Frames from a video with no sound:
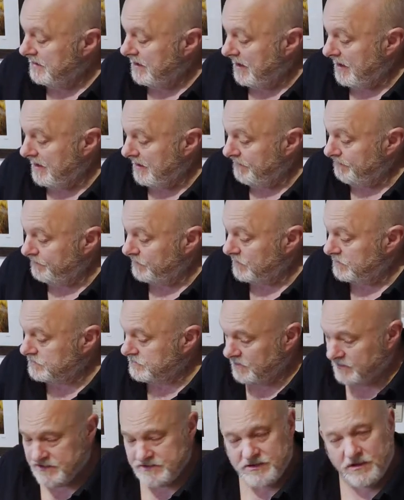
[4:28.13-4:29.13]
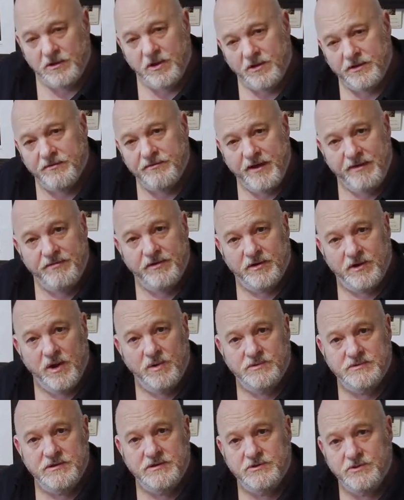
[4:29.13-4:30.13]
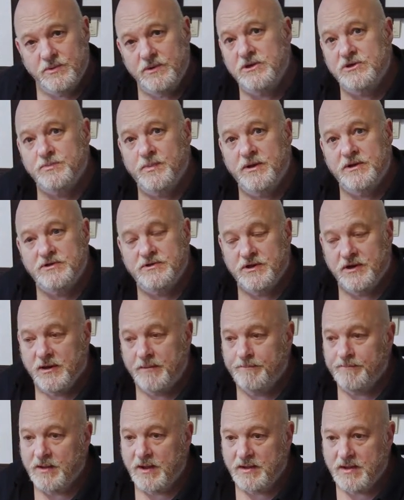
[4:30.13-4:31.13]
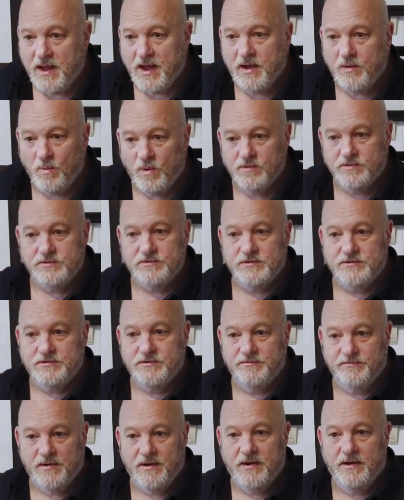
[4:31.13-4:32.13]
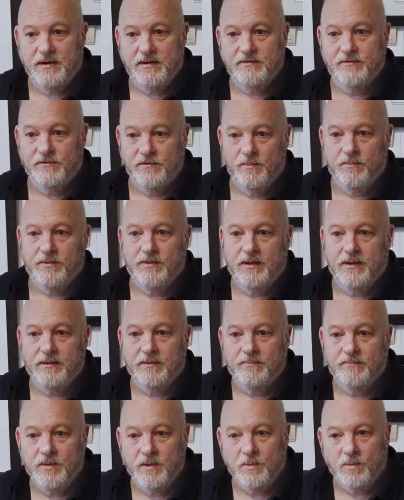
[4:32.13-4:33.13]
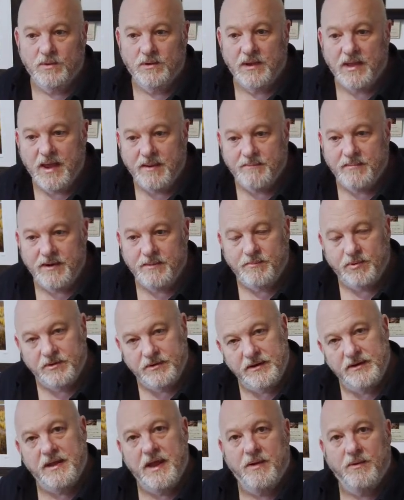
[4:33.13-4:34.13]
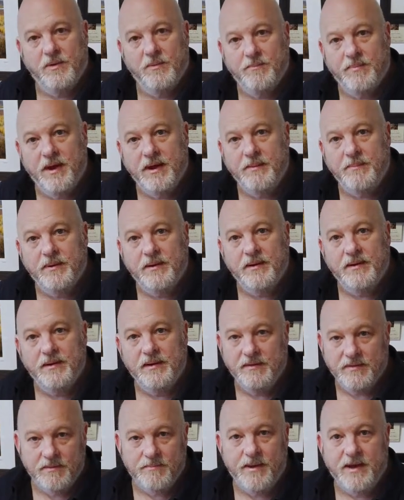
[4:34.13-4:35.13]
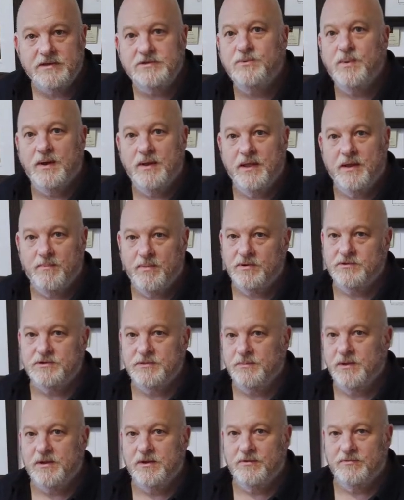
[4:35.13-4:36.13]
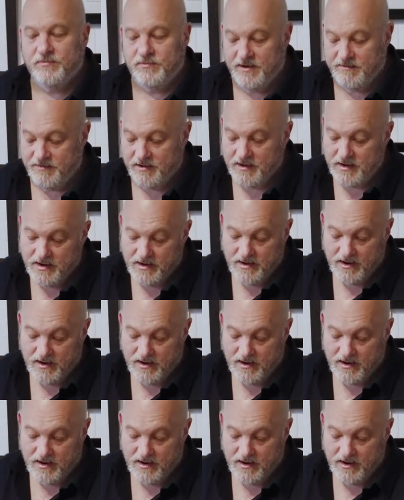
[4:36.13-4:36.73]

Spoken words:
So there's a lot of effort goes into each picture, and I wanted to find something that would let me put it down on paper in the best way that I possibly could forever.